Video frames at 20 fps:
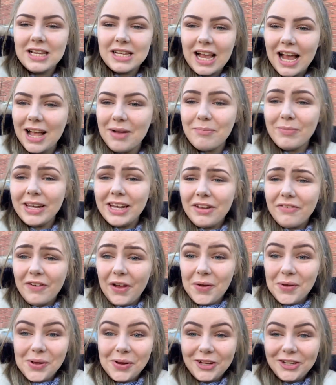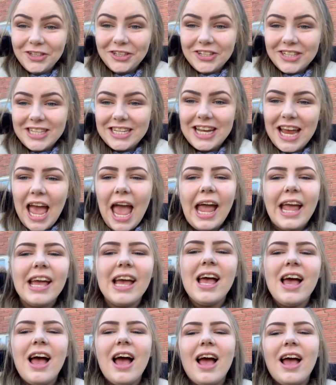It's like a mini photo shoot today,
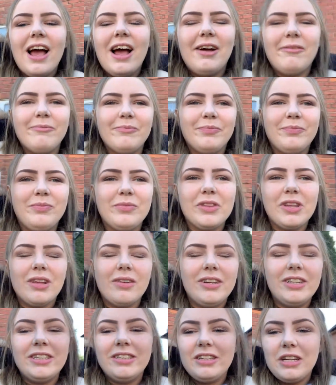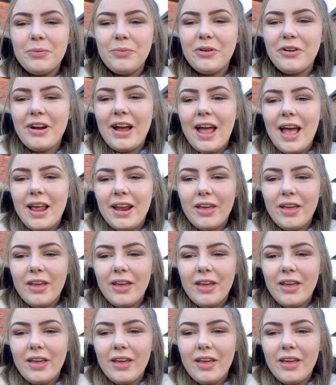which is going to be great.